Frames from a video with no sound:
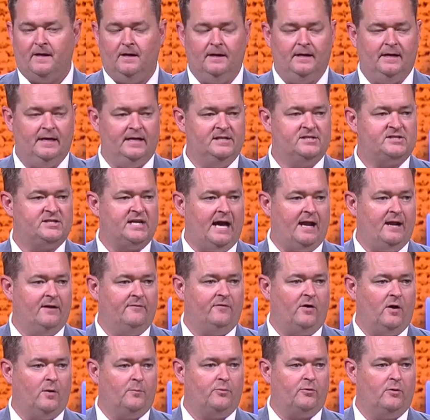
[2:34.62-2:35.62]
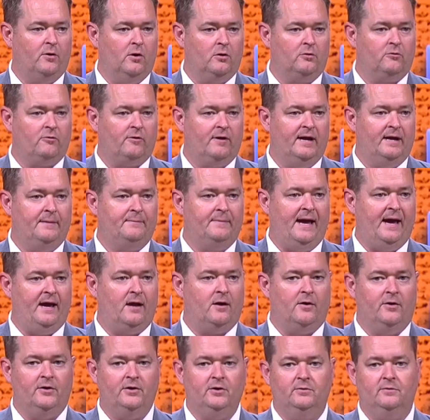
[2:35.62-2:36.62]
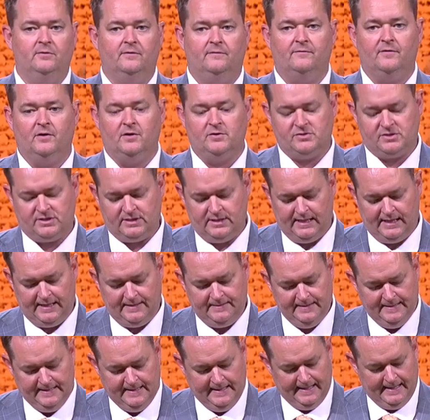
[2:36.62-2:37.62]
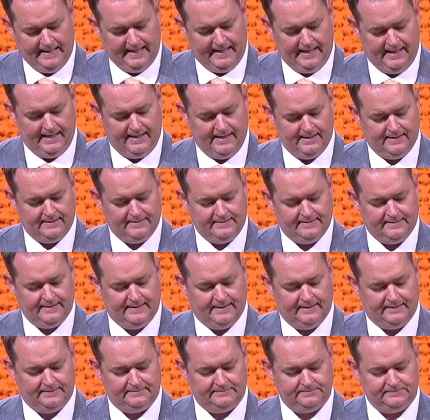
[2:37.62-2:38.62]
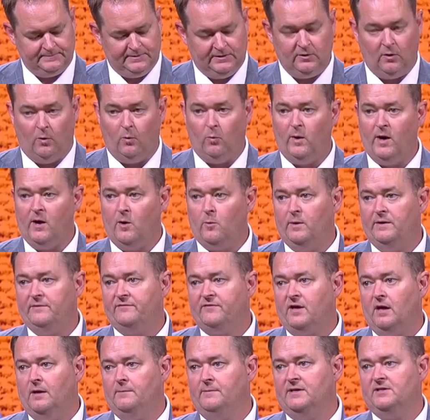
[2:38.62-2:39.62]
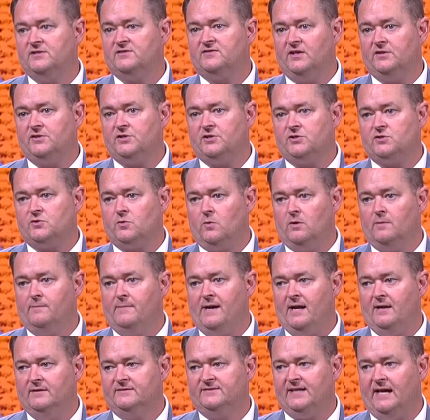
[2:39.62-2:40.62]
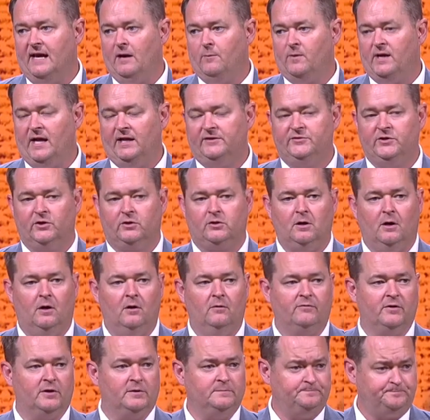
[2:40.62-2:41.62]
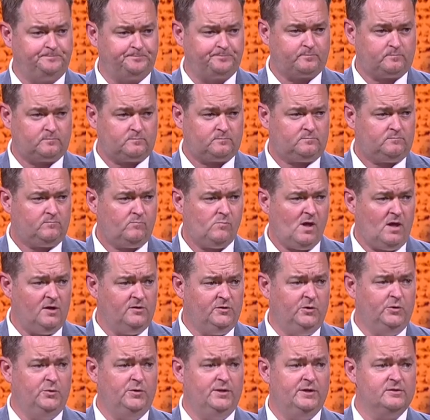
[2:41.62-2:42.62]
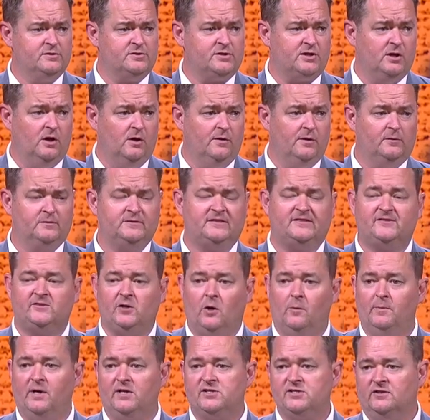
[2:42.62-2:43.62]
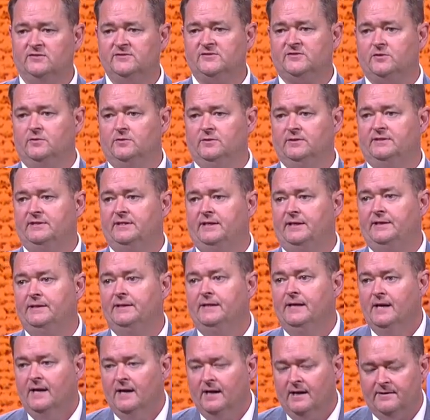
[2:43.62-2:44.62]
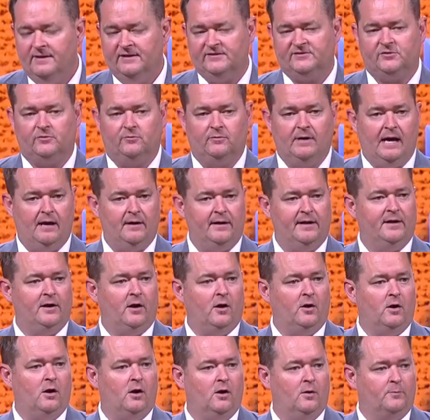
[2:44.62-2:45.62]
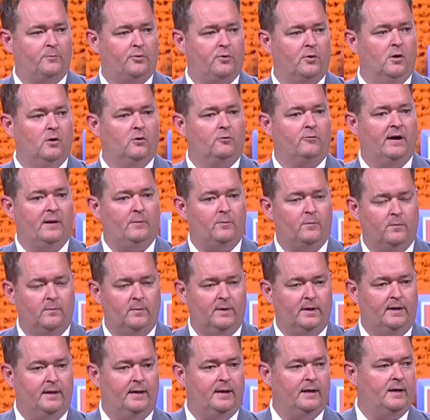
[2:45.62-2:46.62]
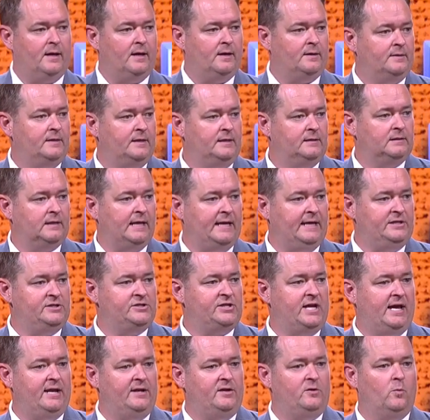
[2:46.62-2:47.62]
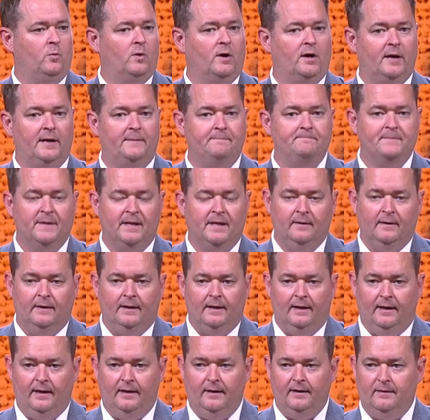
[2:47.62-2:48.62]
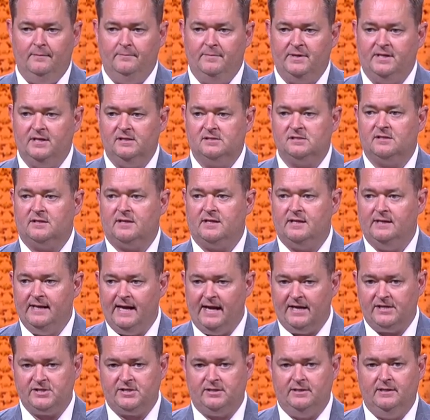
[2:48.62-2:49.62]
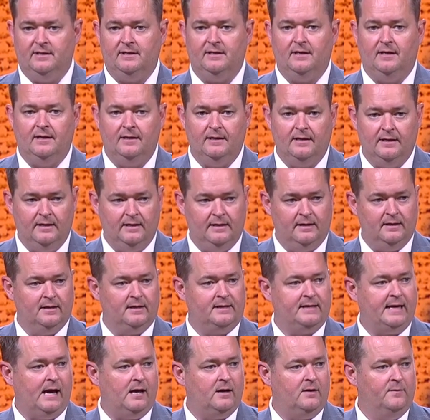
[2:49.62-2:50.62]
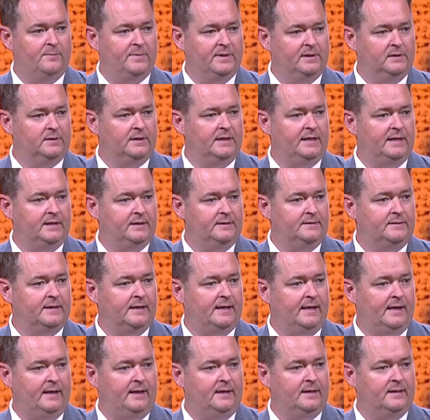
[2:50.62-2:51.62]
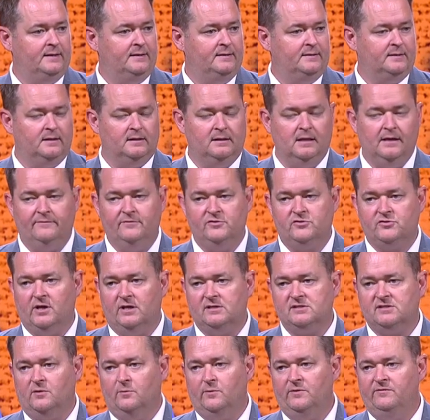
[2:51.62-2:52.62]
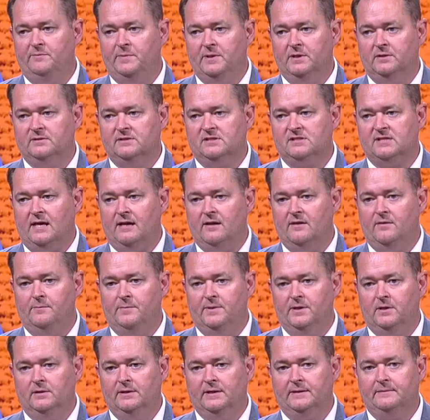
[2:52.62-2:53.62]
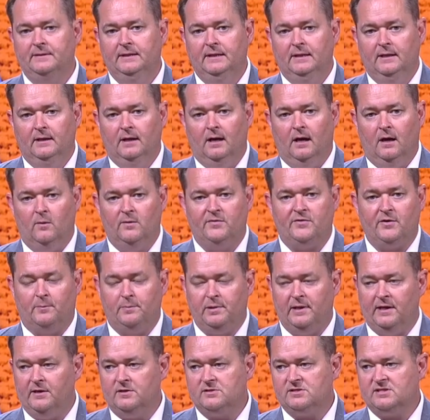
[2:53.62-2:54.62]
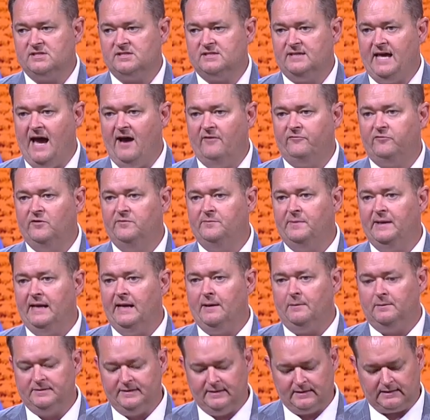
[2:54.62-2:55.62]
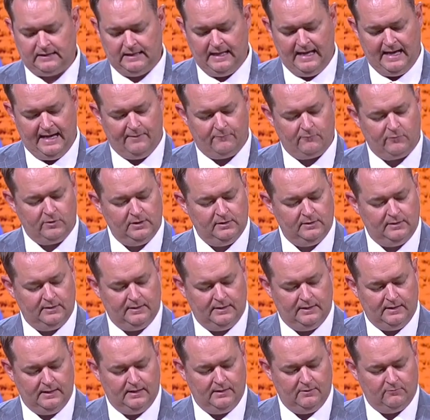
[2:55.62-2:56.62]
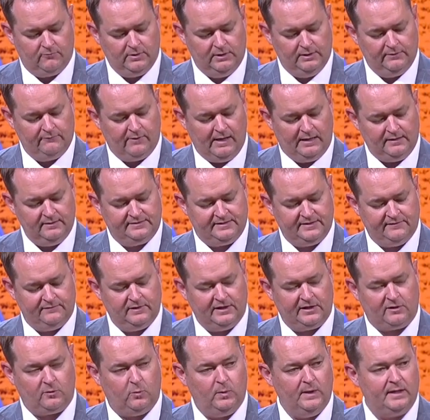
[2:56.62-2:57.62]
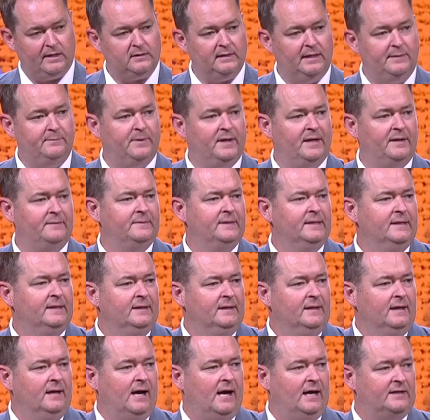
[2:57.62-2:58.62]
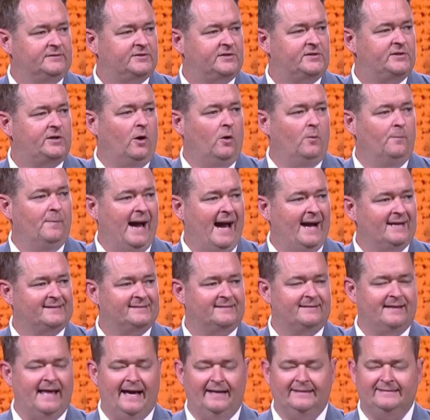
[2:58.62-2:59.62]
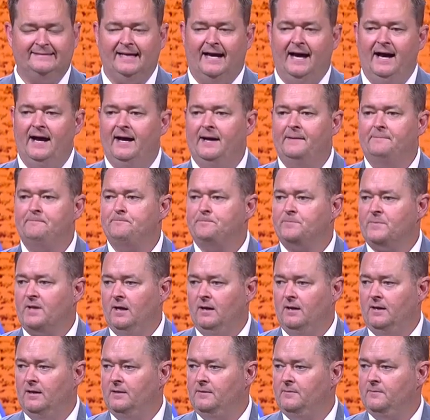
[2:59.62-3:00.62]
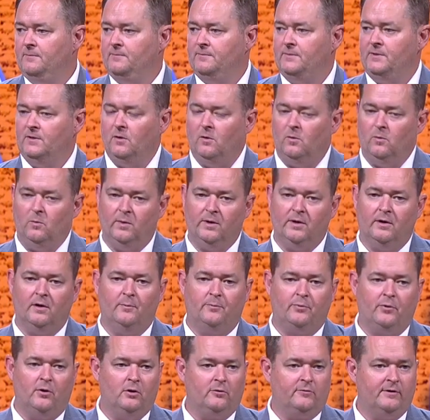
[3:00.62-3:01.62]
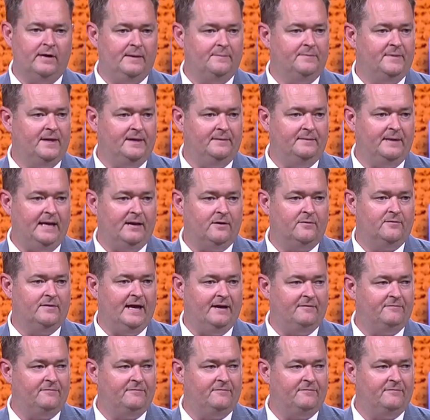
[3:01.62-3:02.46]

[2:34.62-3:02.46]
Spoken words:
inside of our program at our university and where we've come in such a short amount of time. When I took over 2 years ago, there was so much uncertainty that surrounded our program in late January. And because of the connection and accountability and love and trust that we've built inside of the building with our players and staff, we've been able to climb relatively quickly. But to go back to that time, we're a program that entered that